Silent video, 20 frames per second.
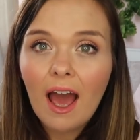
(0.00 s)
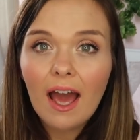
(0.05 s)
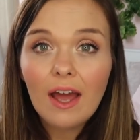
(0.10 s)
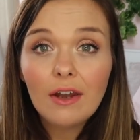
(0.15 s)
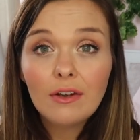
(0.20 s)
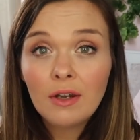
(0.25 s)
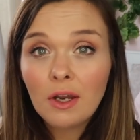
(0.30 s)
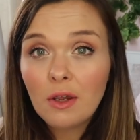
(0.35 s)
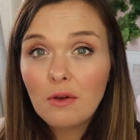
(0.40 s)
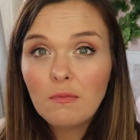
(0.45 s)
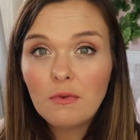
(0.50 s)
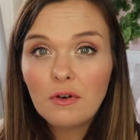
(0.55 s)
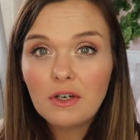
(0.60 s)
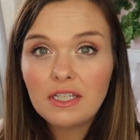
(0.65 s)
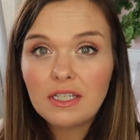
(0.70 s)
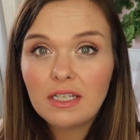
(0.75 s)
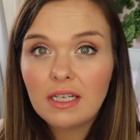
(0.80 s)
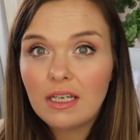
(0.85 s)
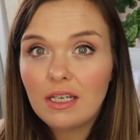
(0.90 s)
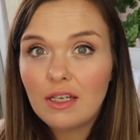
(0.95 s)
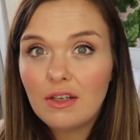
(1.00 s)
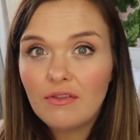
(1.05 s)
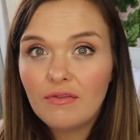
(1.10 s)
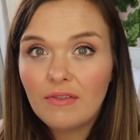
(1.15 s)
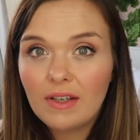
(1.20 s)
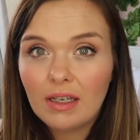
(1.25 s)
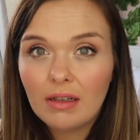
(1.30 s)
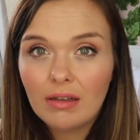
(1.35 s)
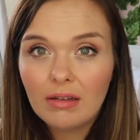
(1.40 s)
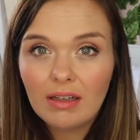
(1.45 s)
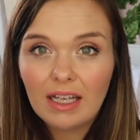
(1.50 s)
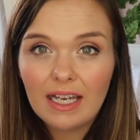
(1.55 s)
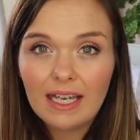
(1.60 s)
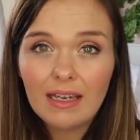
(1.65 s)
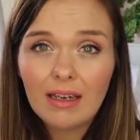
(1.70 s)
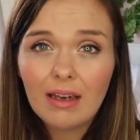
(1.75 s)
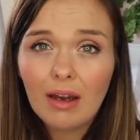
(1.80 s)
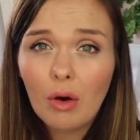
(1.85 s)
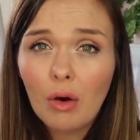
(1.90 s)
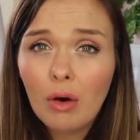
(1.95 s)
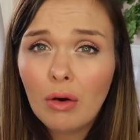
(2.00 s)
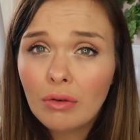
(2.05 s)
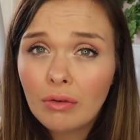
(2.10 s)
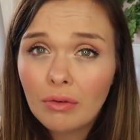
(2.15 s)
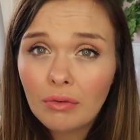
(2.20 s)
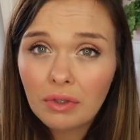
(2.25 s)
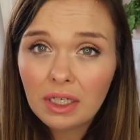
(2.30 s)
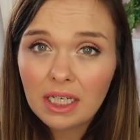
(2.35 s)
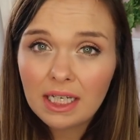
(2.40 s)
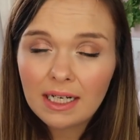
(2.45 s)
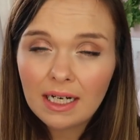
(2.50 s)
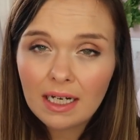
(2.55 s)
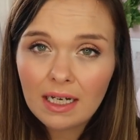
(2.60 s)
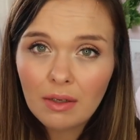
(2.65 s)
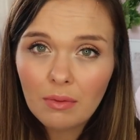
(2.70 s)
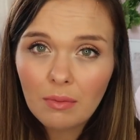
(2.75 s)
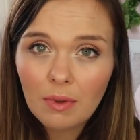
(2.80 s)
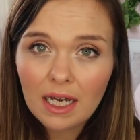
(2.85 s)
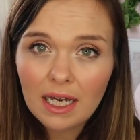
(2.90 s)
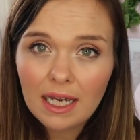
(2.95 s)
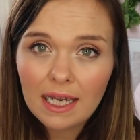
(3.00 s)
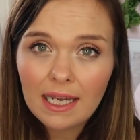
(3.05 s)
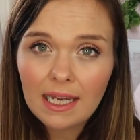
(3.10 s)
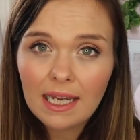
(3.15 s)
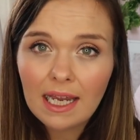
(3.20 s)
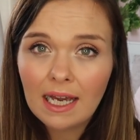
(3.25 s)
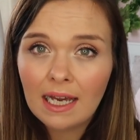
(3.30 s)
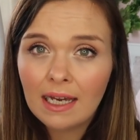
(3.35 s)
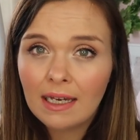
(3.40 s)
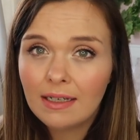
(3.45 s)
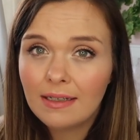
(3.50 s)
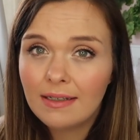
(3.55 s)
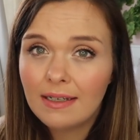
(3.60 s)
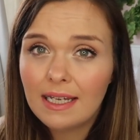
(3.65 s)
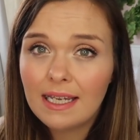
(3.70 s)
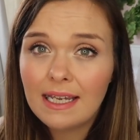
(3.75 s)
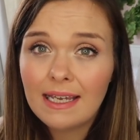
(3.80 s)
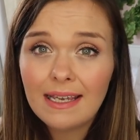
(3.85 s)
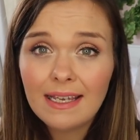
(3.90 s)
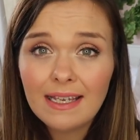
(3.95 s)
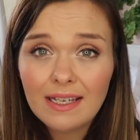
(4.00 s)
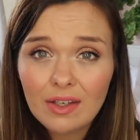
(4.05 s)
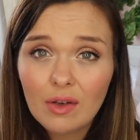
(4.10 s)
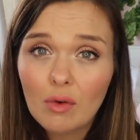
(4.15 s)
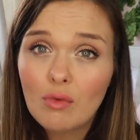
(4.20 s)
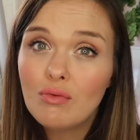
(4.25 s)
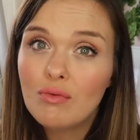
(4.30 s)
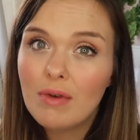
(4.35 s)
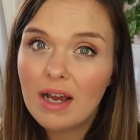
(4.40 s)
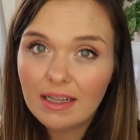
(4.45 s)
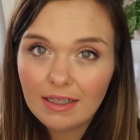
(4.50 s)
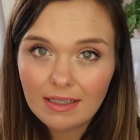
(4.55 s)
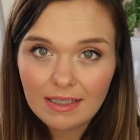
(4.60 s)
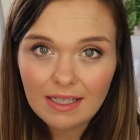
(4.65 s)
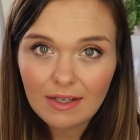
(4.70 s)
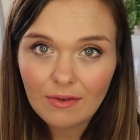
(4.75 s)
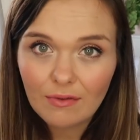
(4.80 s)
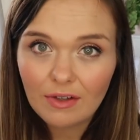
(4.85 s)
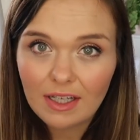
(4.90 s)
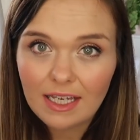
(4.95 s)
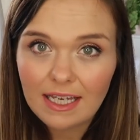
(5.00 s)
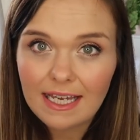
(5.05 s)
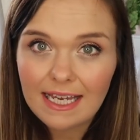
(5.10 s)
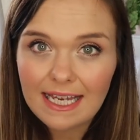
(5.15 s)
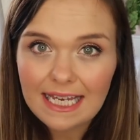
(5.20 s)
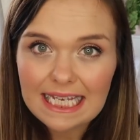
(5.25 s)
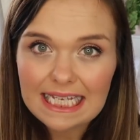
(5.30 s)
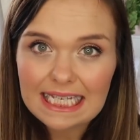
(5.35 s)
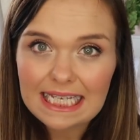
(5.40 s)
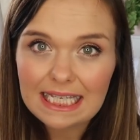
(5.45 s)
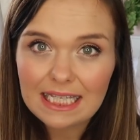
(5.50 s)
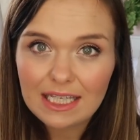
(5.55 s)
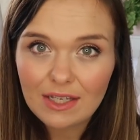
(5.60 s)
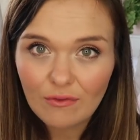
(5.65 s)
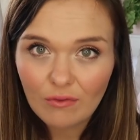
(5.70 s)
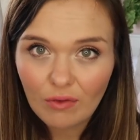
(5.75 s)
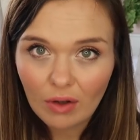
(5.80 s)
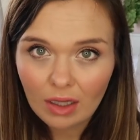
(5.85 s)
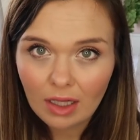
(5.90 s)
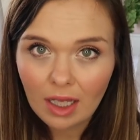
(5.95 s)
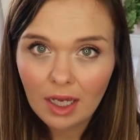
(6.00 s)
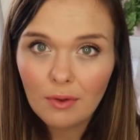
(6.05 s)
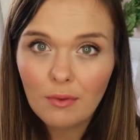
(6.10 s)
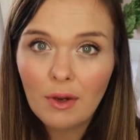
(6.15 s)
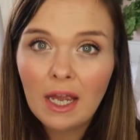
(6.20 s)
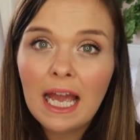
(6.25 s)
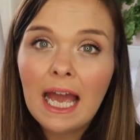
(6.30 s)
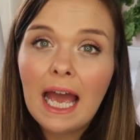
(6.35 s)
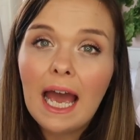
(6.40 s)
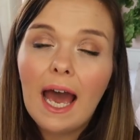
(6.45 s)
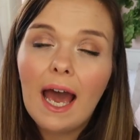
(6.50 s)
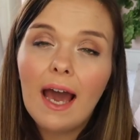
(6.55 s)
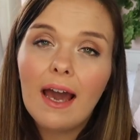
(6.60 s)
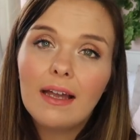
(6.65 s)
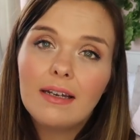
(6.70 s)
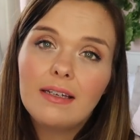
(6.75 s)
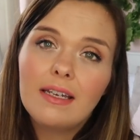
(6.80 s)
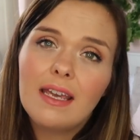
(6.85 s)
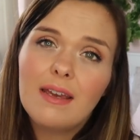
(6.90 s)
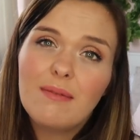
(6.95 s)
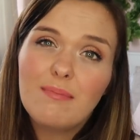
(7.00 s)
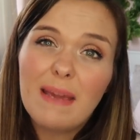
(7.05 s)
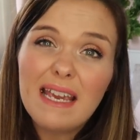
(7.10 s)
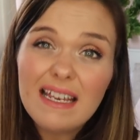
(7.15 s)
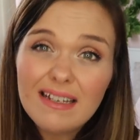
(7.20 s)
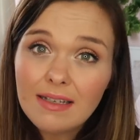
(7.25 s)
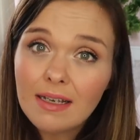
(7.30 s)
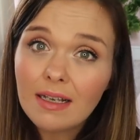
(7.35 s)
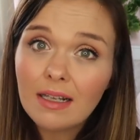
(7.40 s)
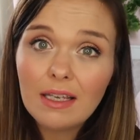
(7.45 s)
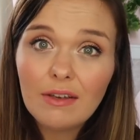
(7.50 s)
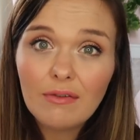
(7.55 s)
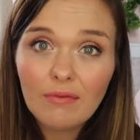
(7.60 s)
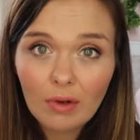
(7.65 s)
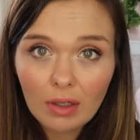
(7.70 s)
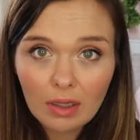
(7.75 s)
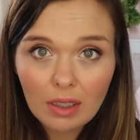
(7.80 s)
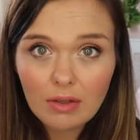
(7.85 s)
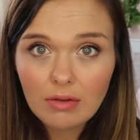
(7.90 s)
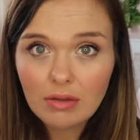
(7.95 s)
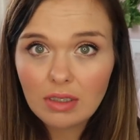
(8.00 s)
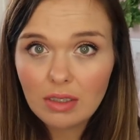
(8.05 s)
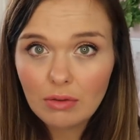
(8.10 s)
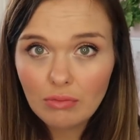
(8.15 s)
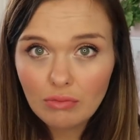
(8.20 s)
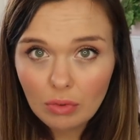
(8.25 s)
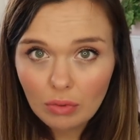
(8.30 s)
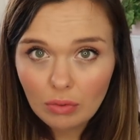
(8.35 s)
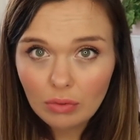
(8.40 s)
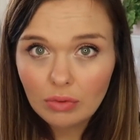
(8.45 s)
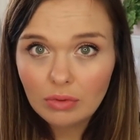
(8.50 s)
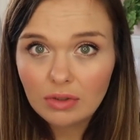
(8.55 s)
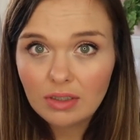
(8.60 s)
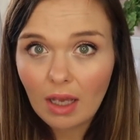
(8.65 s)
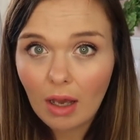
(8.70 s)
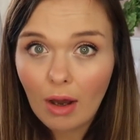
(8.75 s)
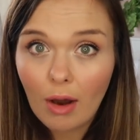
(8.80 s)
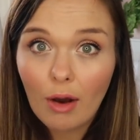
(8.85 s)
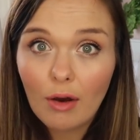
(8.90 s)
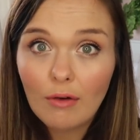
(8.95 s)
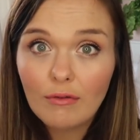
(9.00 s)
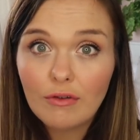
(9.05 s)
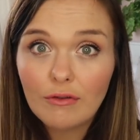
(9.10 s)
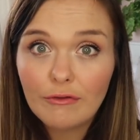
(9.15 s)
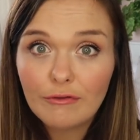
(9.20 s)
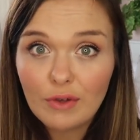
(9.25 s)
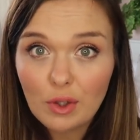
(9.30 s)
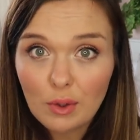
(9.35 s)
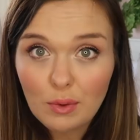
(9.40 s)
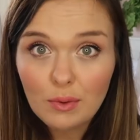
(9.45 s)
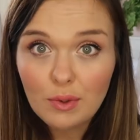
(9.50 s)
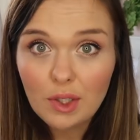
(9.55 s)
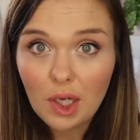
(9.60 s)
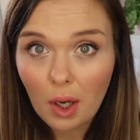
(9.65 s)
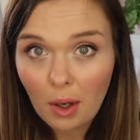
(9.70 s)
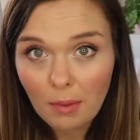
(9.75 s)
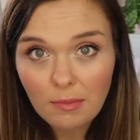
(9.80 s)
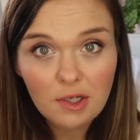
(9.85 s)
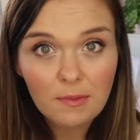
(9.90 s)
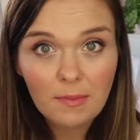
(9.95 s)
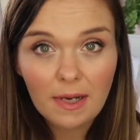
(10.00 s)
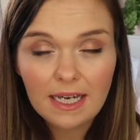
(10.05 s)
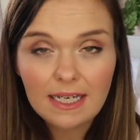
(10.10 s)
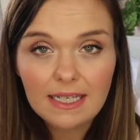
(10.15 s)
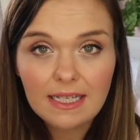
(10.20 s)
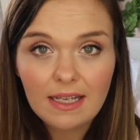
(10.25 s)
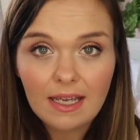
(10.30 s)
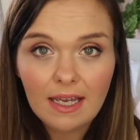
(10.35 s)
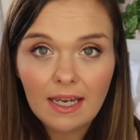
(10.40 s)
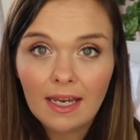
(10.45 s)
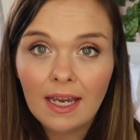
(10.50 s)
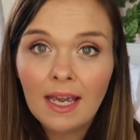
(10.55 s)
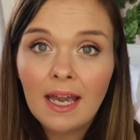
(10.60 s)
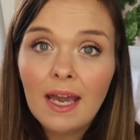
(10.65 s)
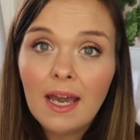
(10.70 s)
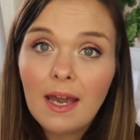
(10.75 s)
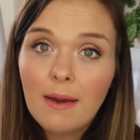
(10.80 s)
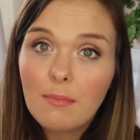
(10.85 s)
At no point do you feel like hungry in any way, and it is relatively easy to follow, and it basically follows the rules of food optimizing.